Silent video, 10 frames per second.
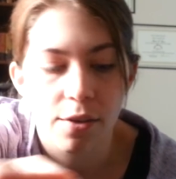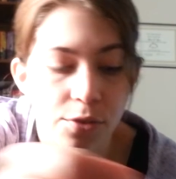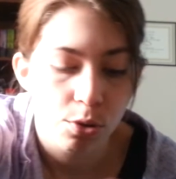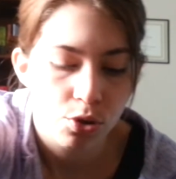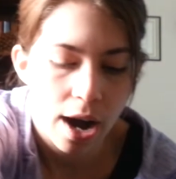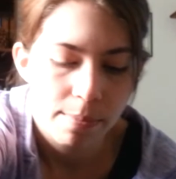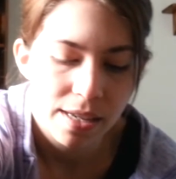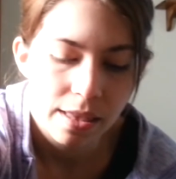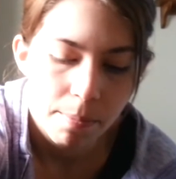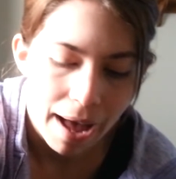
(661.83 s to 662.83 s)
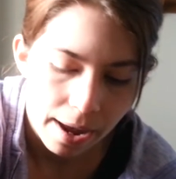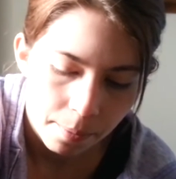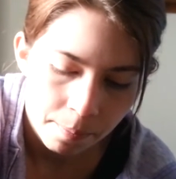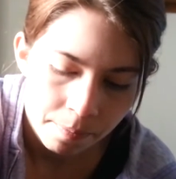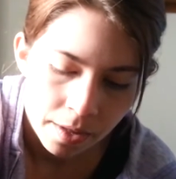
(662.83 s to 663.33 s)
few drops at the
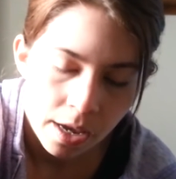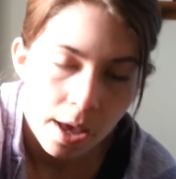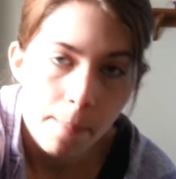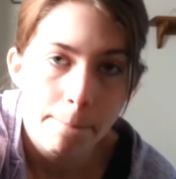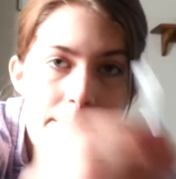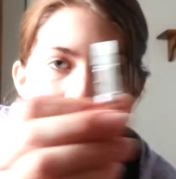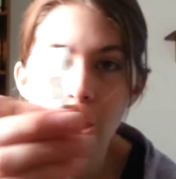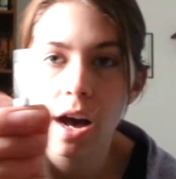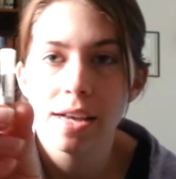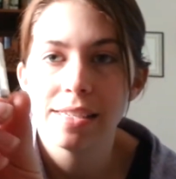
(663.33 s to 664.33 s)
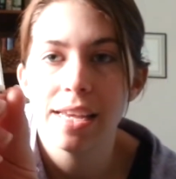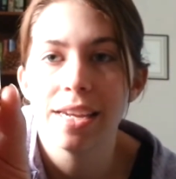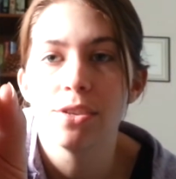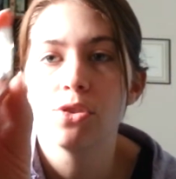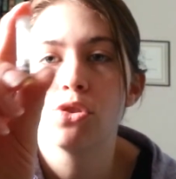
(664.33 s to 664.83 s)
bottom, because it
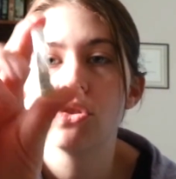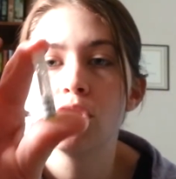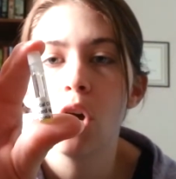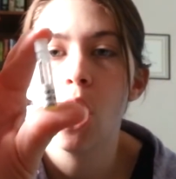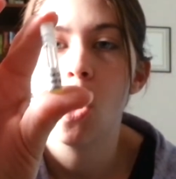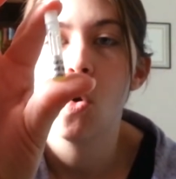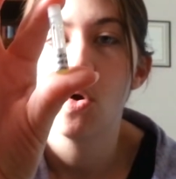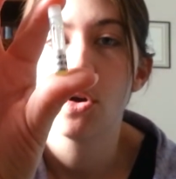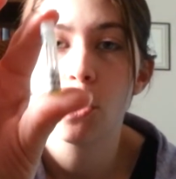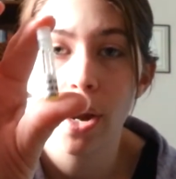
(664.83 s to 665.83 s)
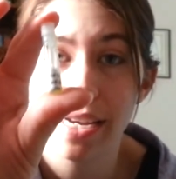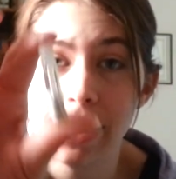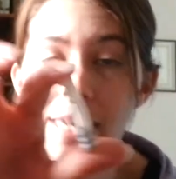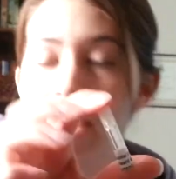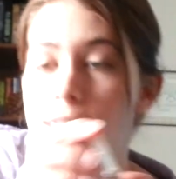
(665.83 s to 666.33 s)
is so
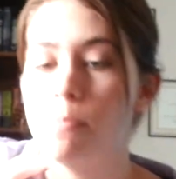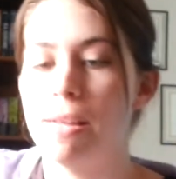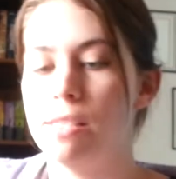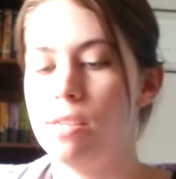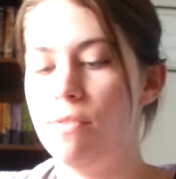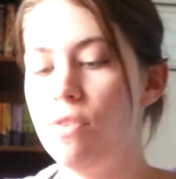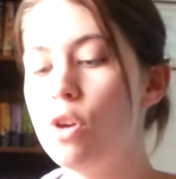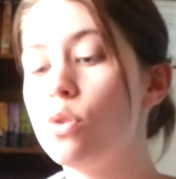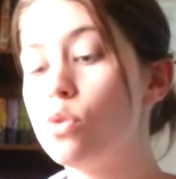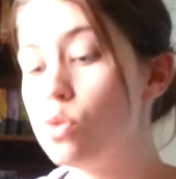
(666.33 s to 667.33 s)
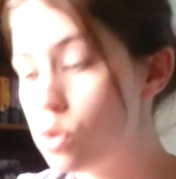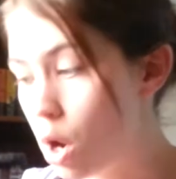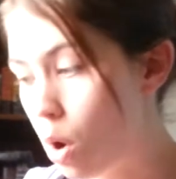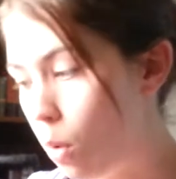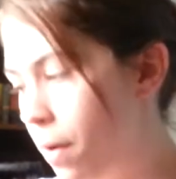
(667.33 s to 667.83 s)
crazy expensive.
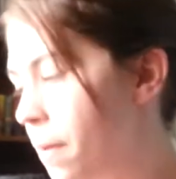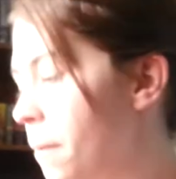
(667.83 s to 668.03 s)
So,